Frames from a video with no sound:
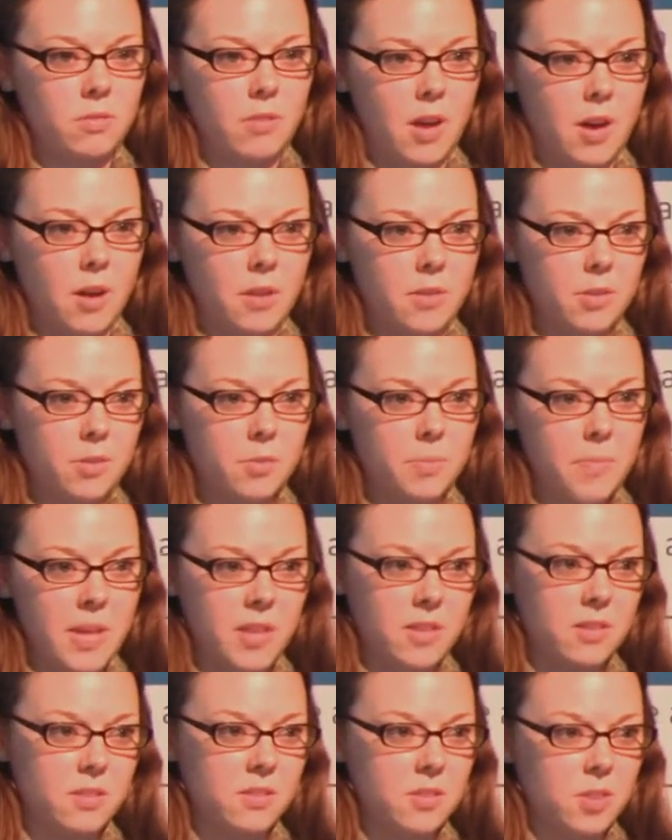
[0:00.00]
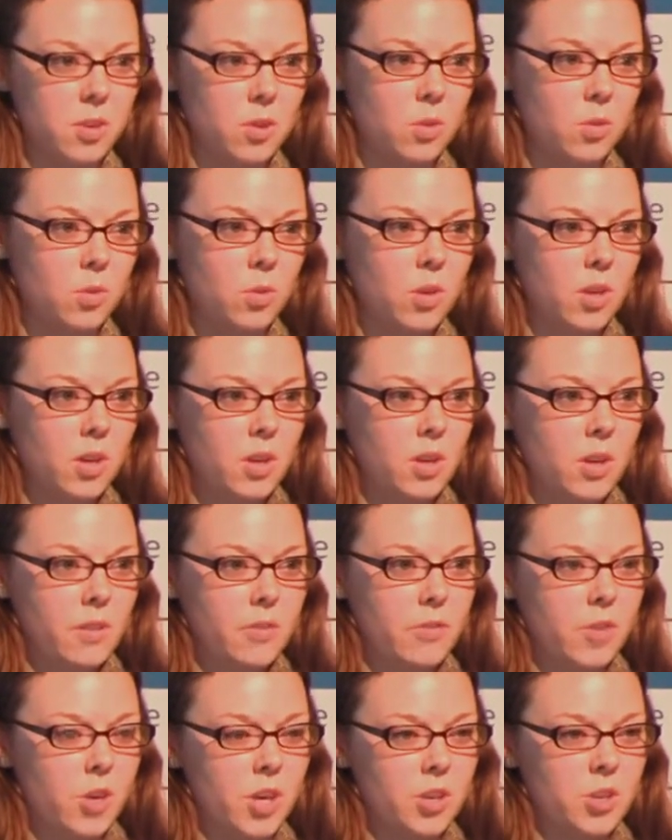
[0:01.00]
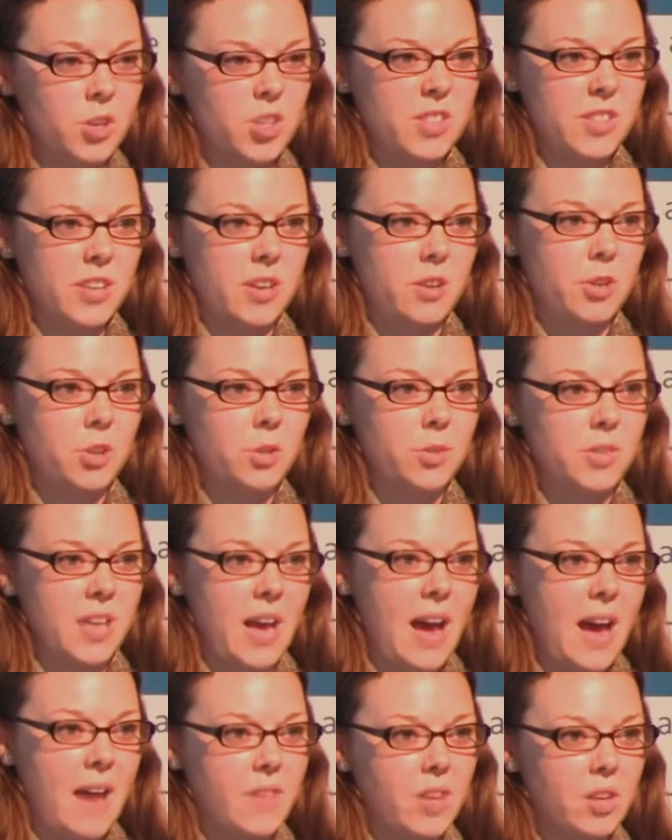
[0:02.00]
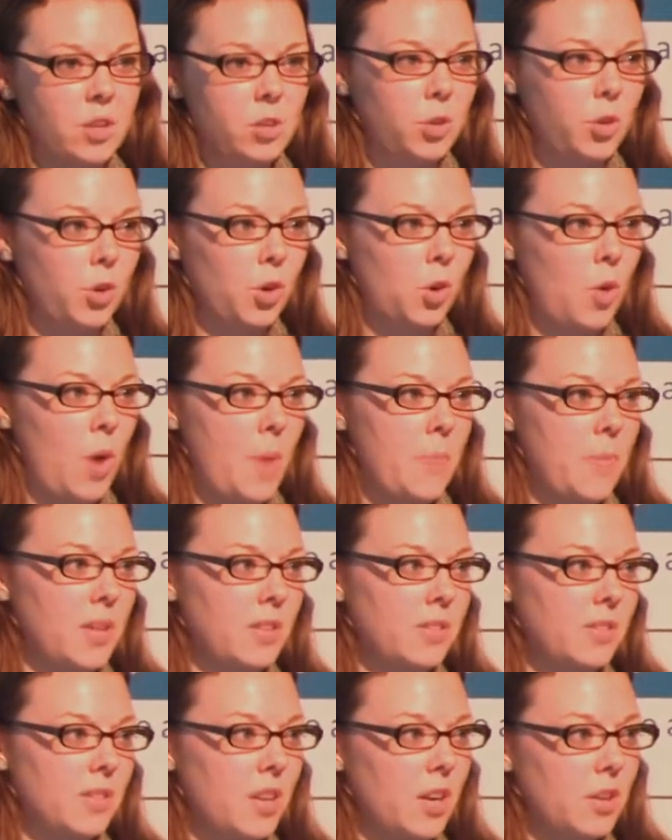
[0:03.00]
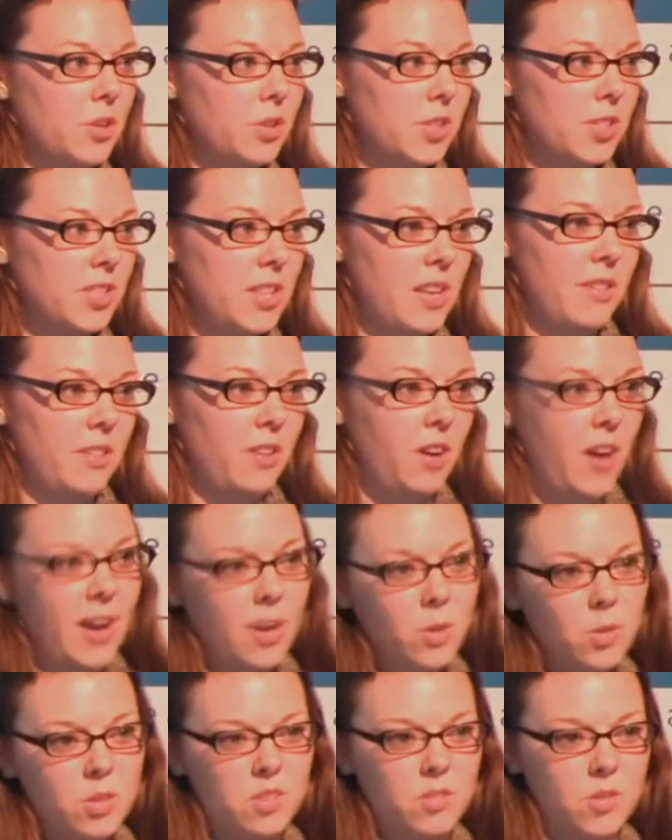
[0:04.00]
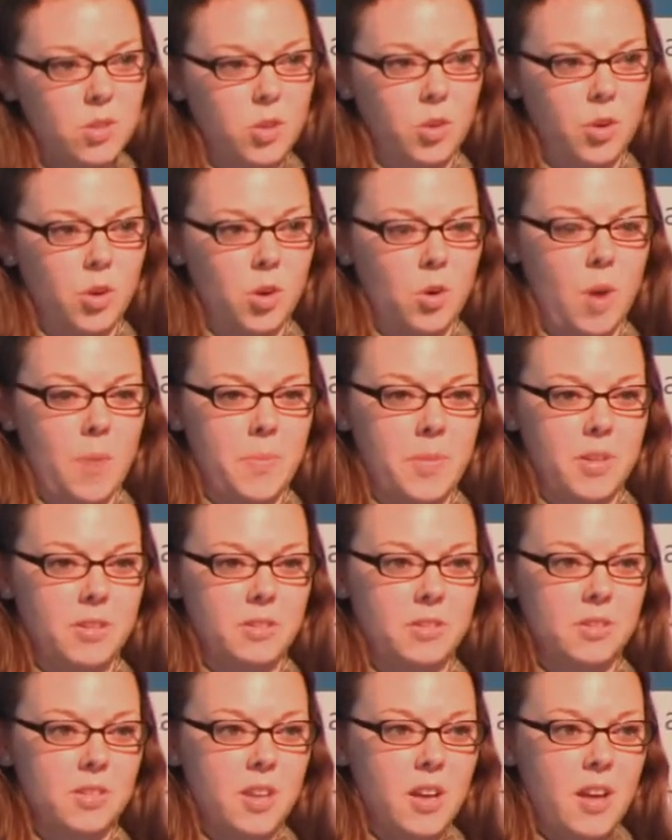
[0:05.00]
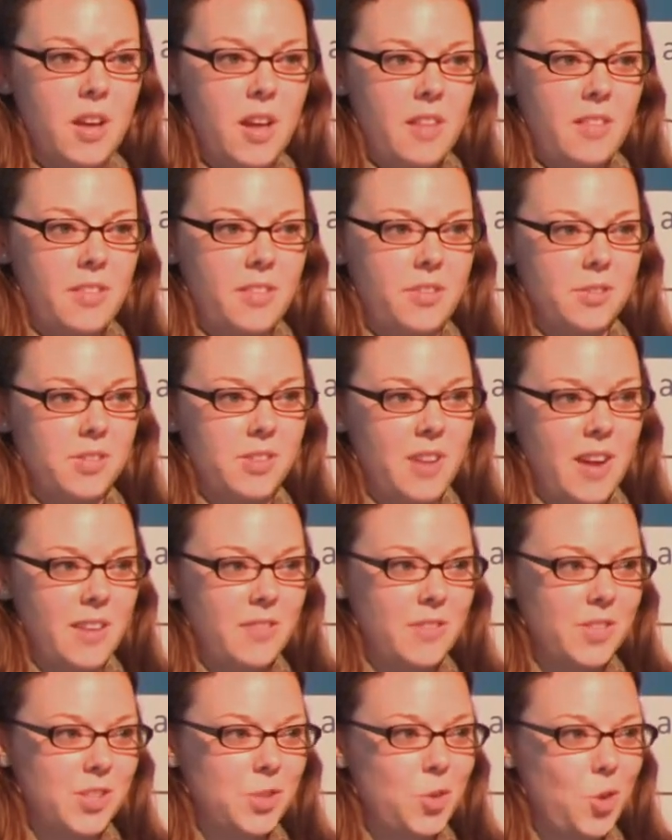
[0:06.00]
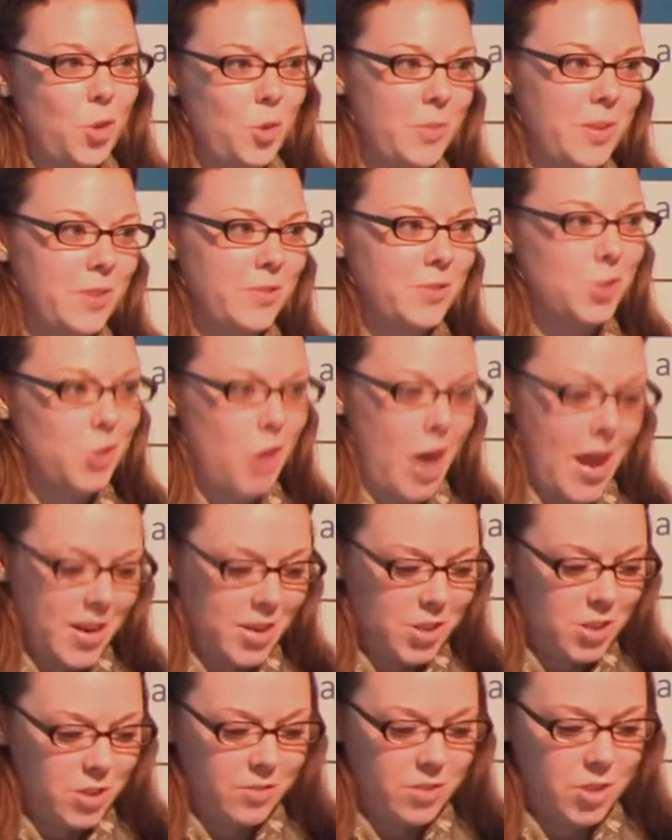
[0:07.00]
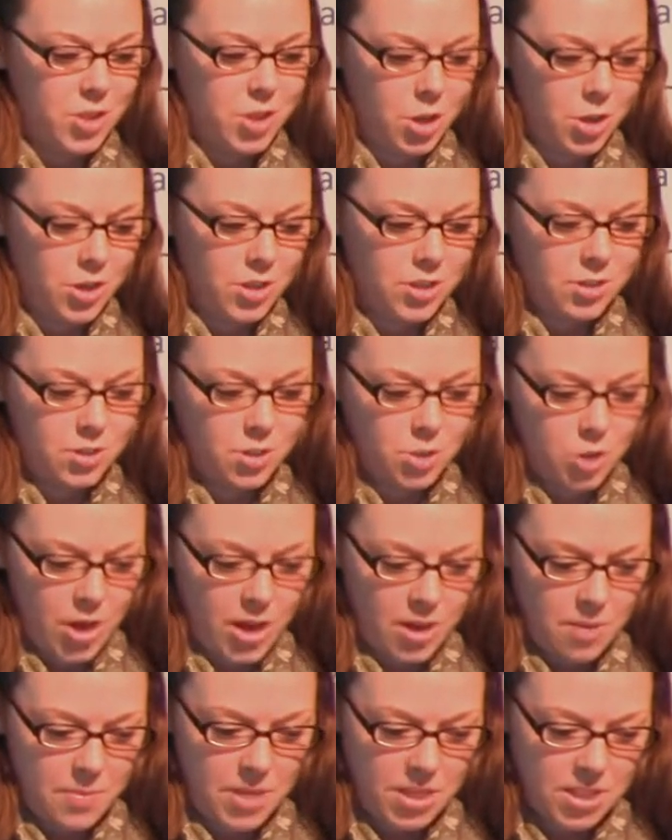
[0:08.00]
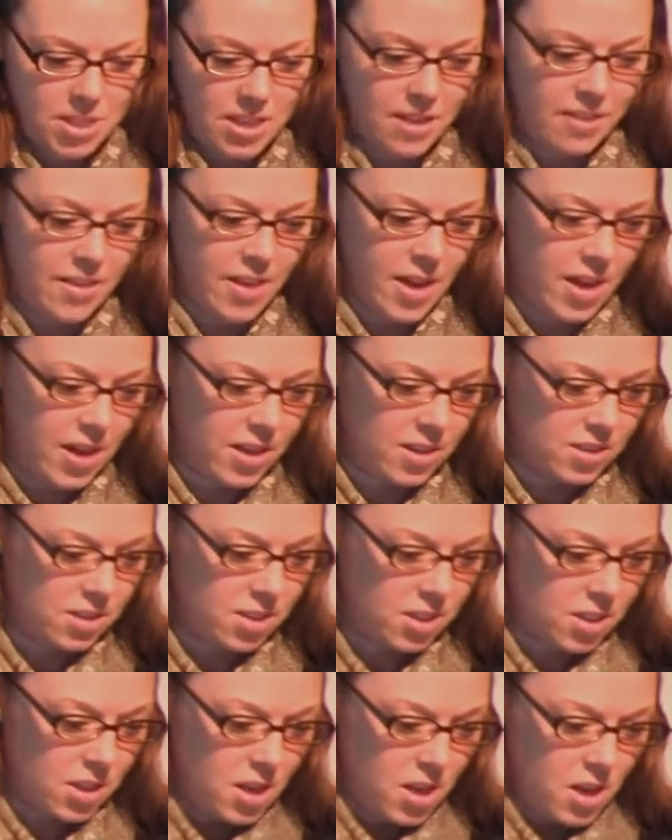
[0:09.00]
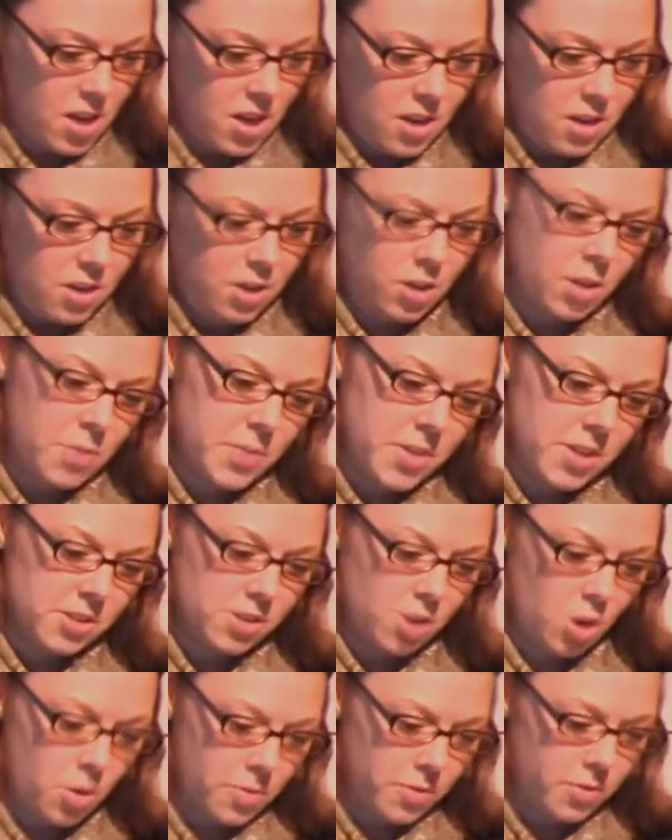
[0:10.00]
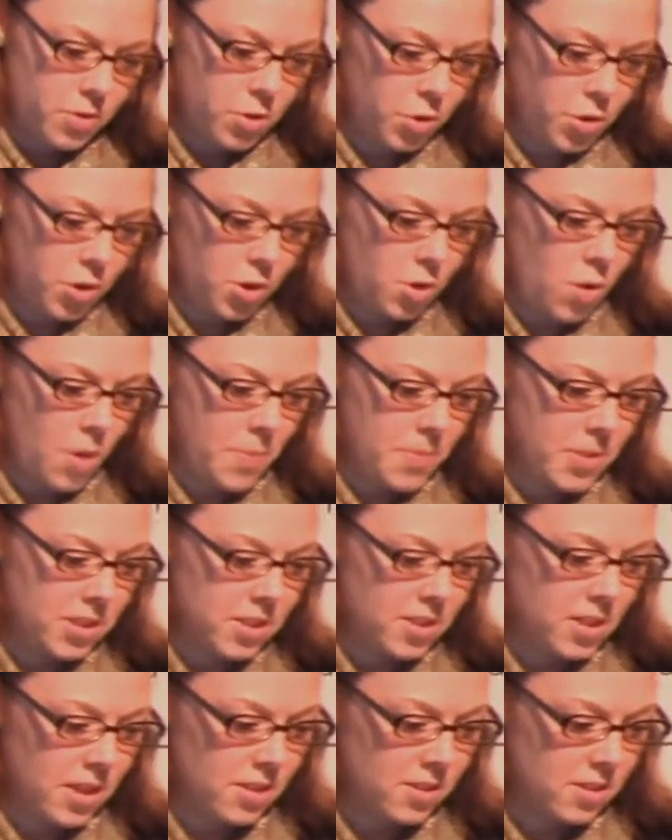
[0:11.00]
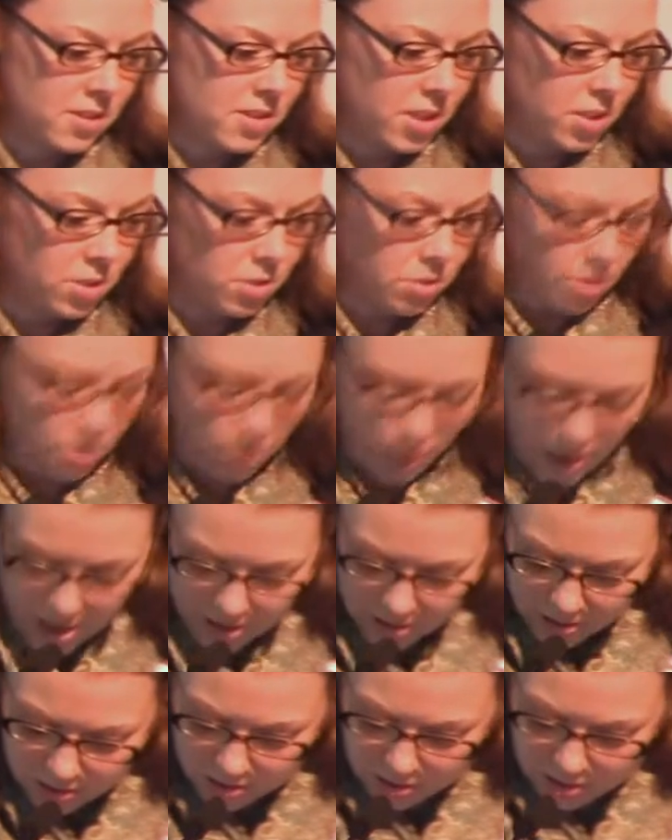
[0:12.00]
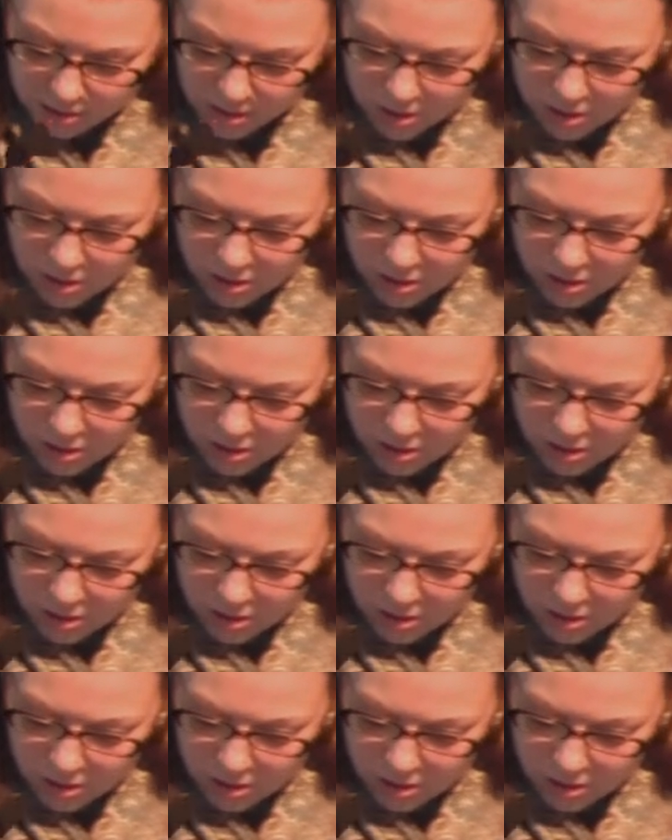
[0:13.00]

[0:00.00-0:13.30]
So for countries that are used to having nuclear weapons and understand the language of nuclear weapons, there's kind of this normative strategy of deterrence. You try to maintain that. You limit the scope of nuclear weapons to existential threats.